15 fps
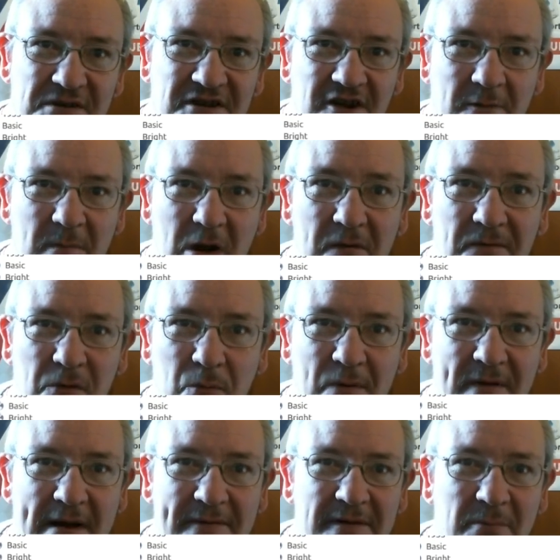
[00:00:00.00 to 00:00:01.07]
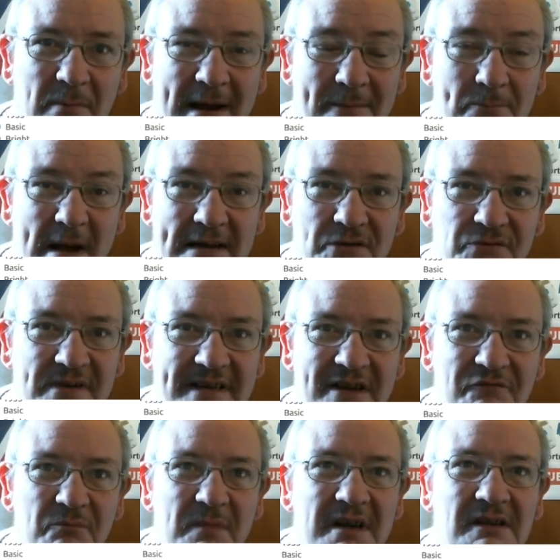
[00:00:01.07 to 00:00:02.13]
time over without the battery
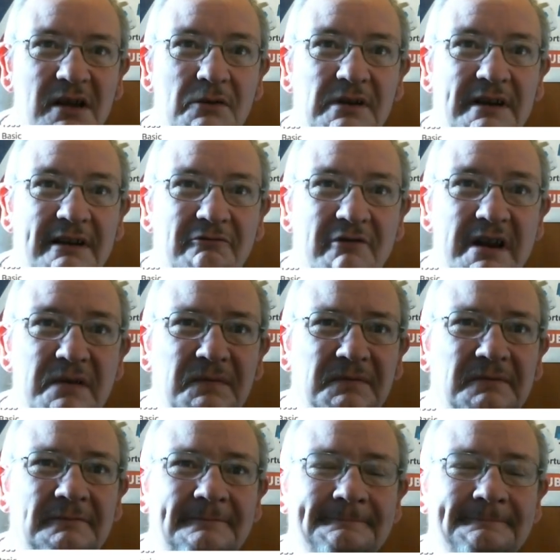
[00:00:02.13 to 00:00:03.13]
giving me a load of grief.